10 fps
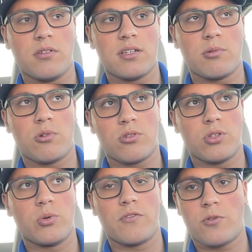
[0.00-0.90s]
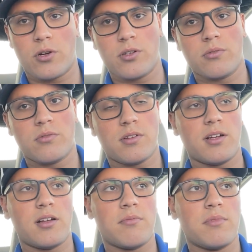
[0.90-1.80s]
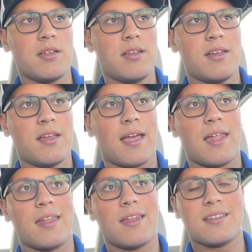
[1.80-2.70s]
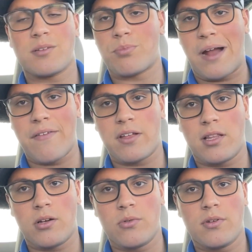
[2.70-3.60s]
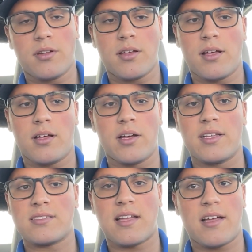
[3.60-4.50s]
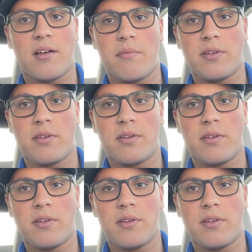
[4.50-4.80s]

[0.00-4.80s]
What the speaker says: will do it for you. And it is a private loan. It's not